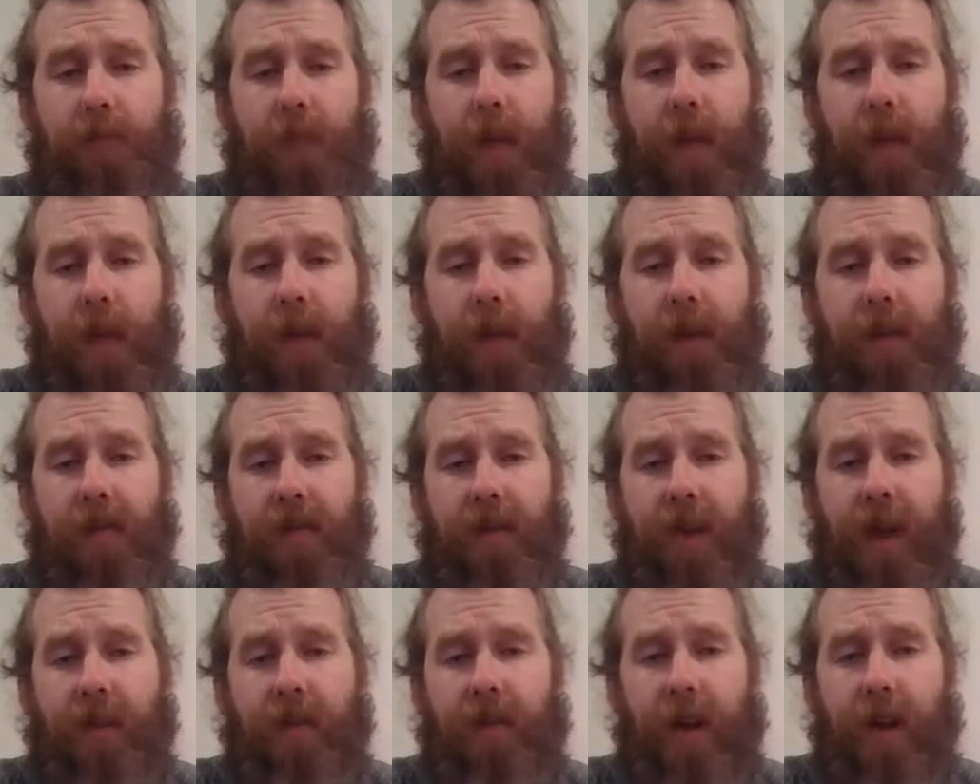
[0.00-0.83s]
he
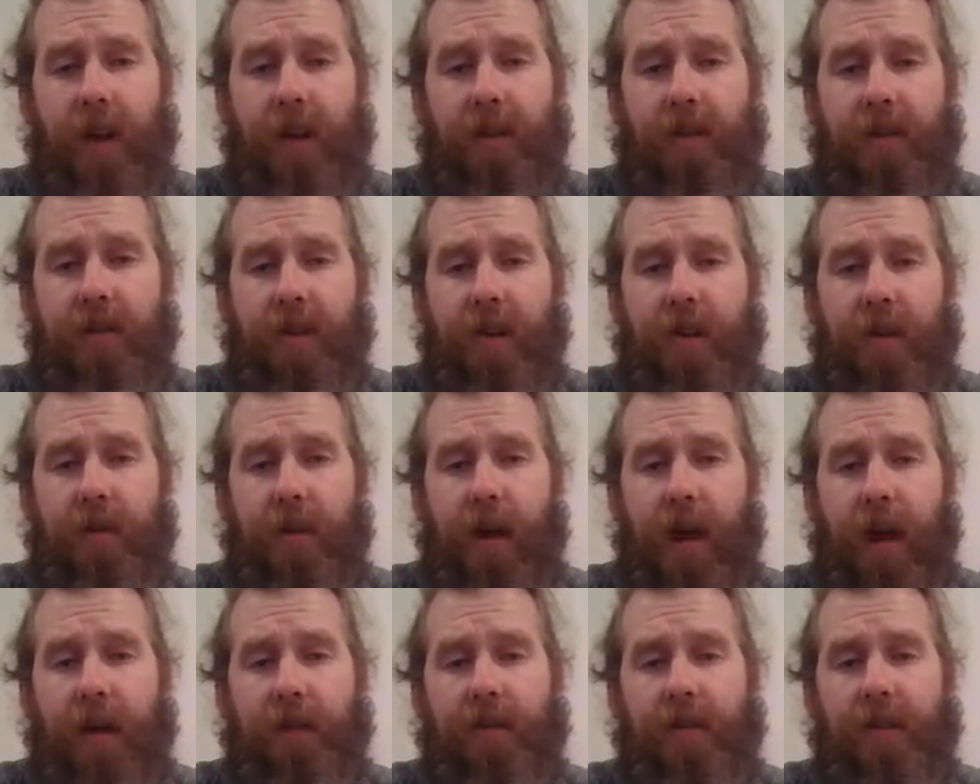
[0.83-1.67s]
doesn't have another
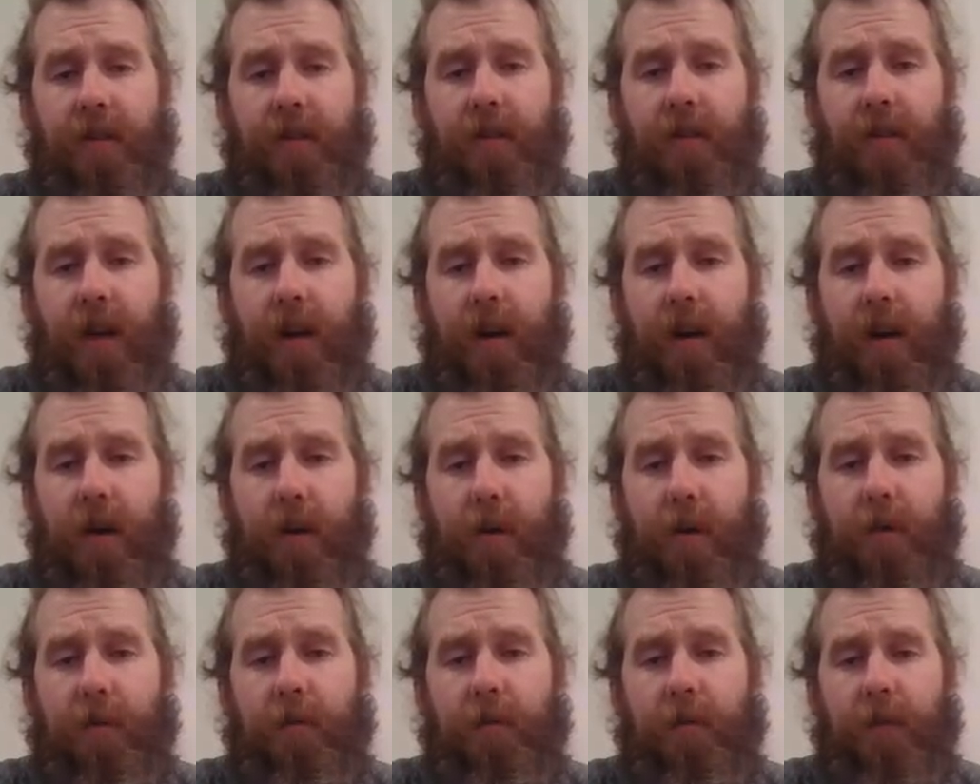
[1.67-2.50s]
sunrise. He's got to
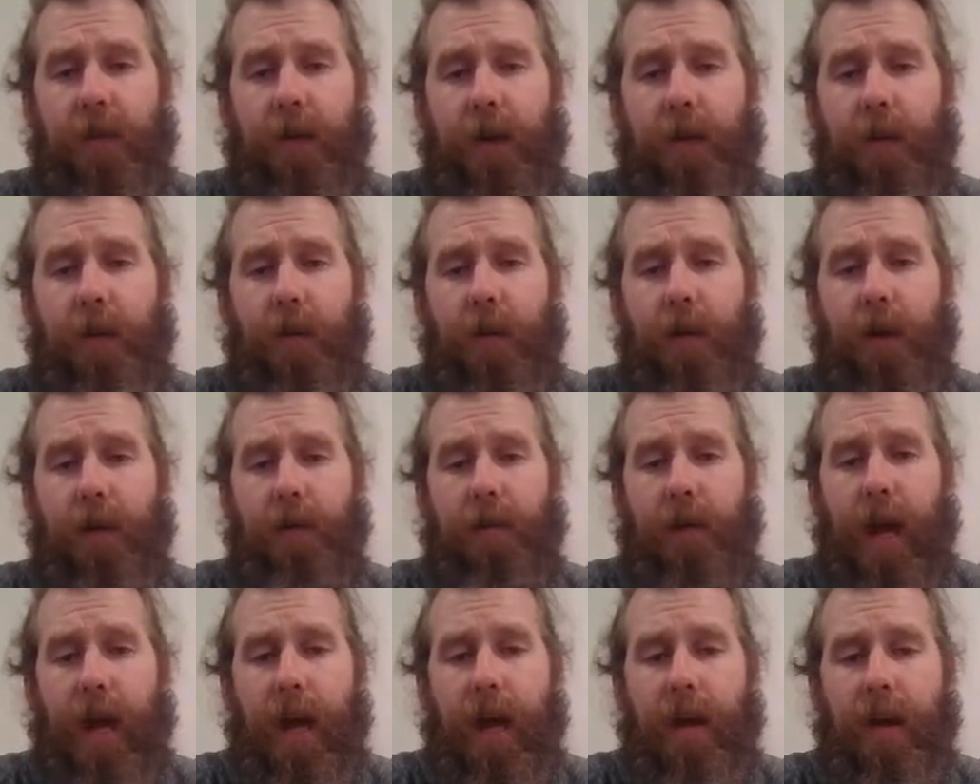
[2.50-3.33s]
go with Flare
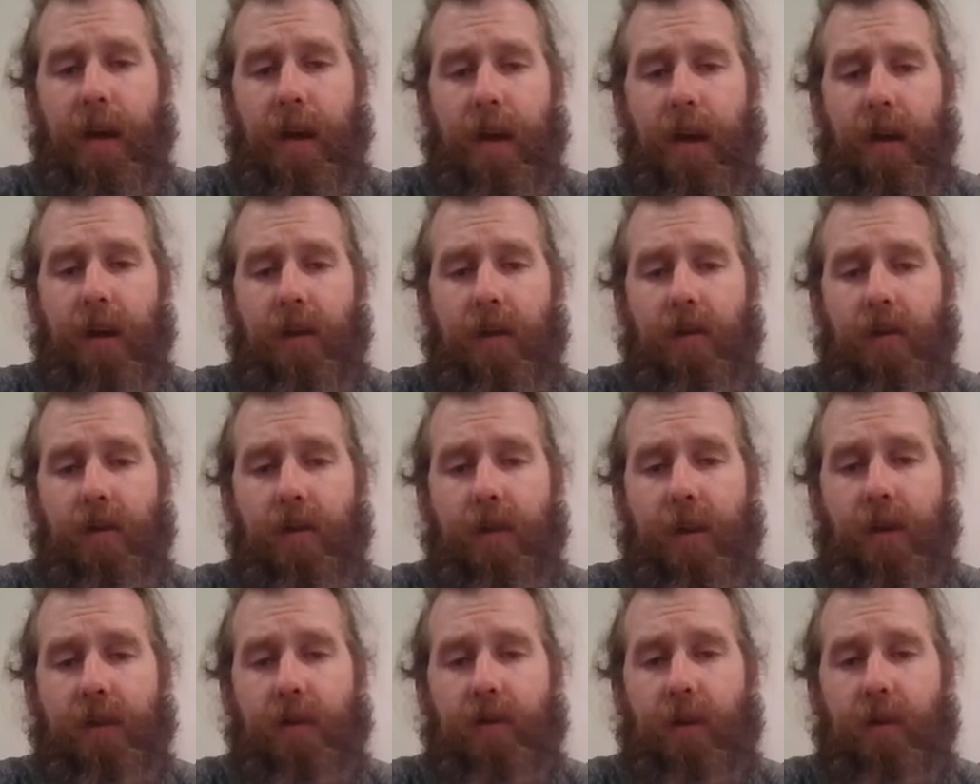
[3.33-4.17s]
Wingman.
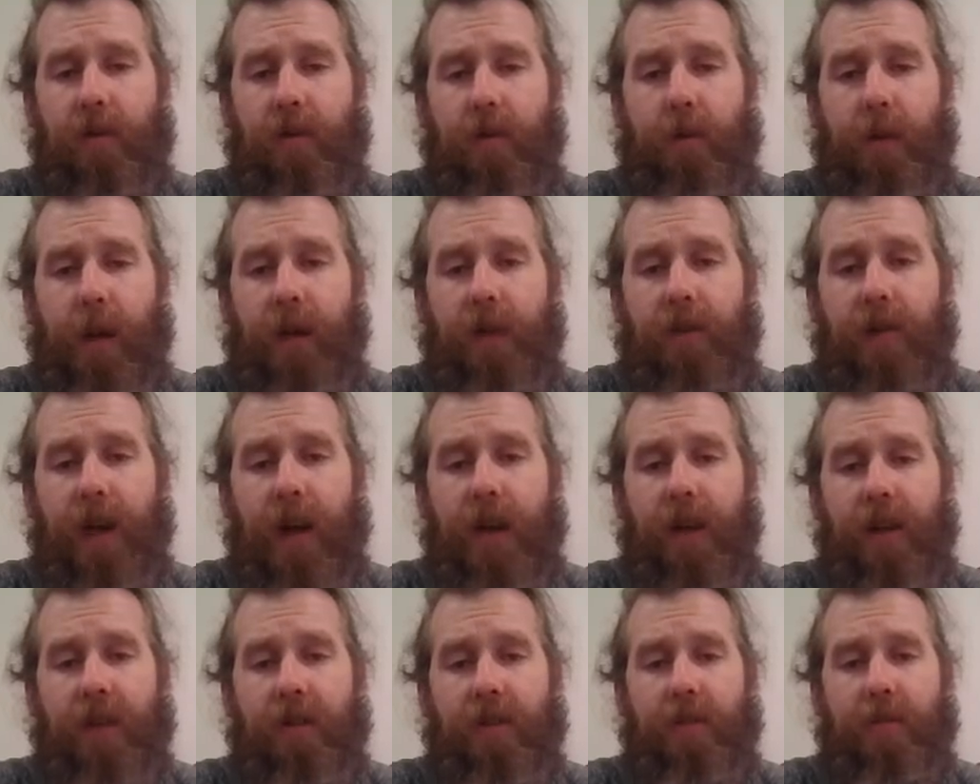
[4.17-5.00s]
Swings over my
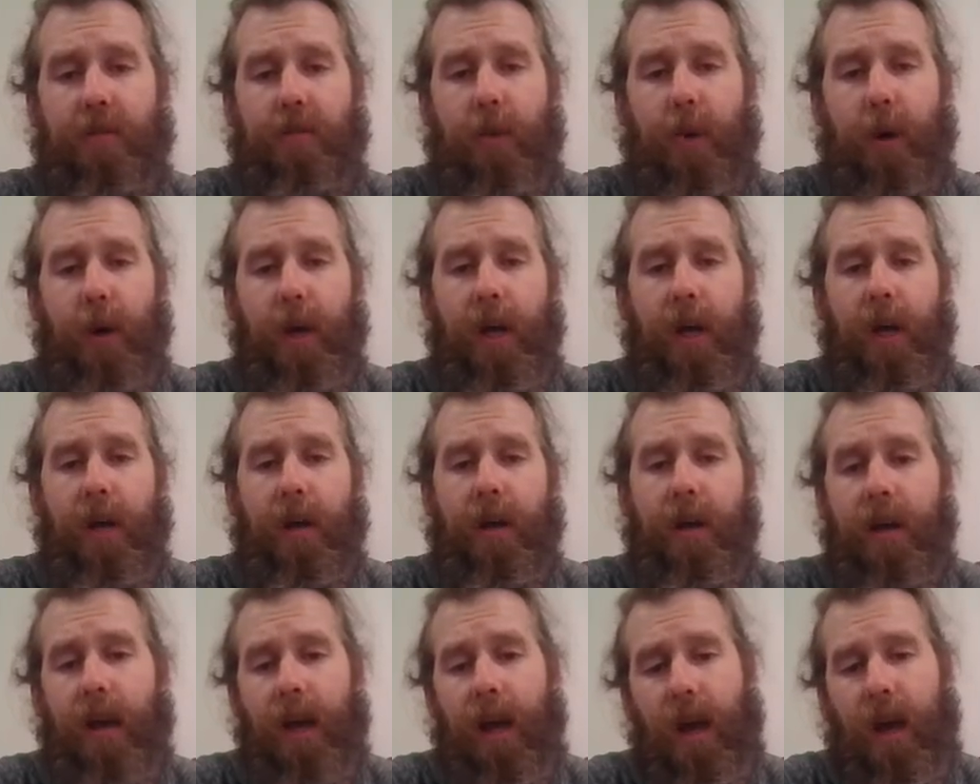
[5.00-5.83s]
tiniest boy
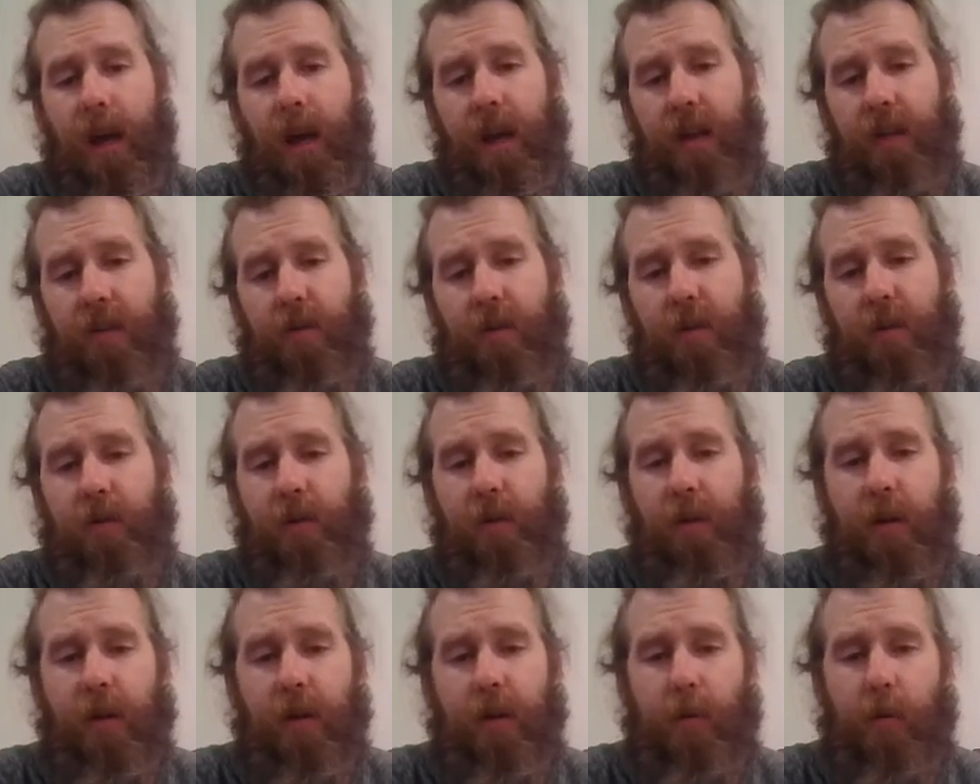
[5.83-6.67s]
and hits me
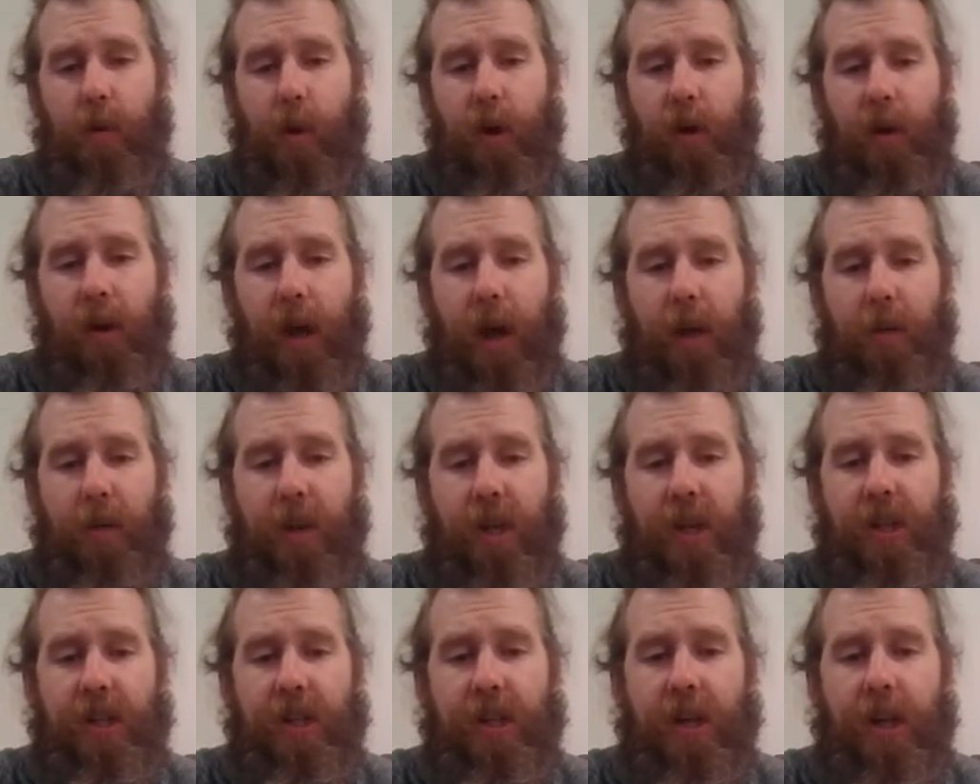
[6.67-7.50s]
for a little more
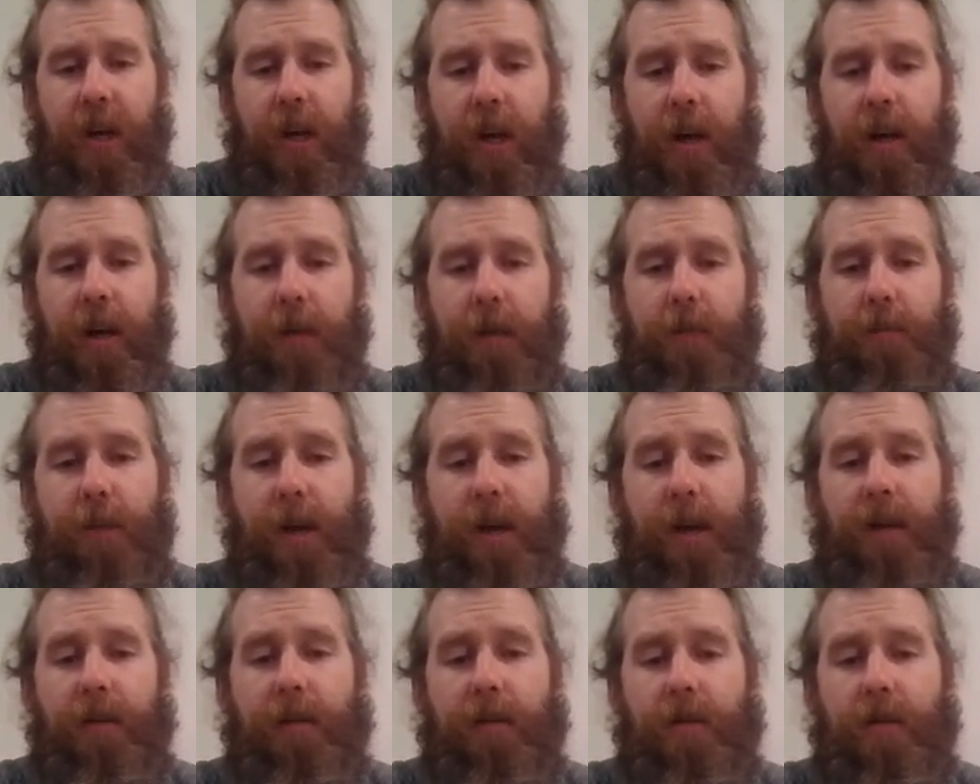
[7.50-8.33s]
damage.
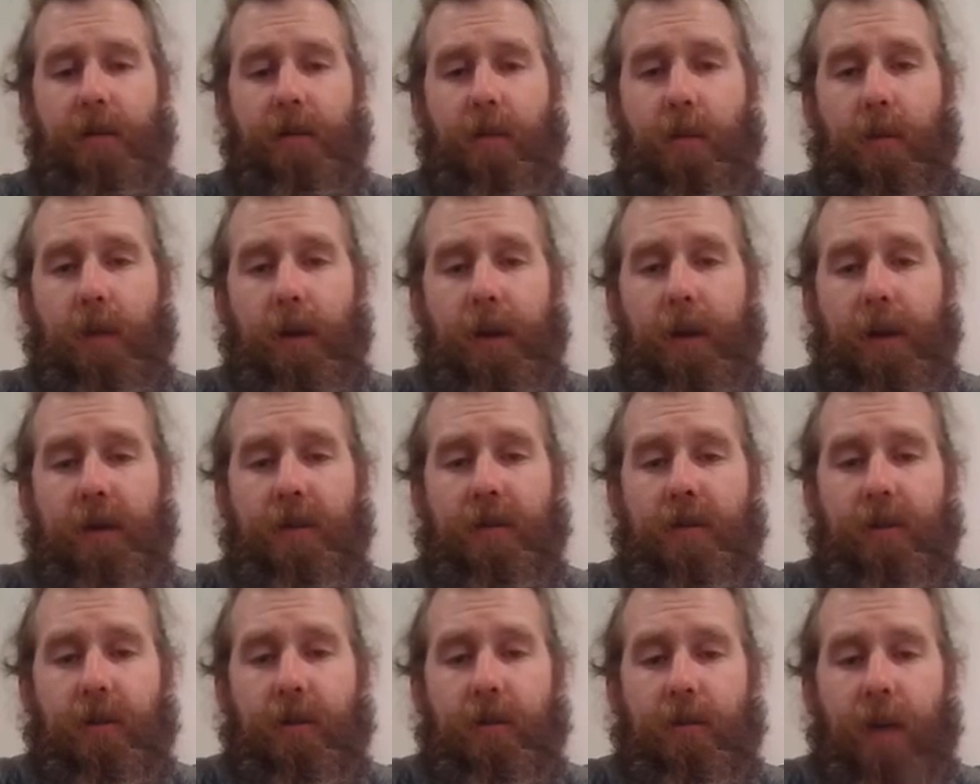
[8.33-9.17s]
But we
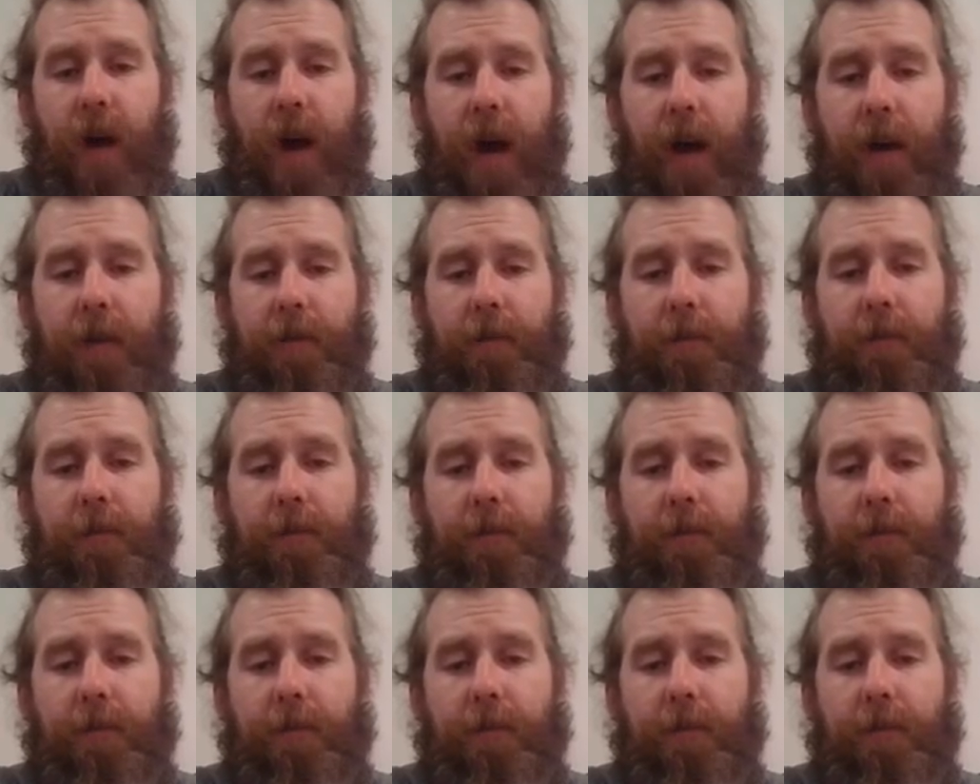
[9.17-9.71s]
survive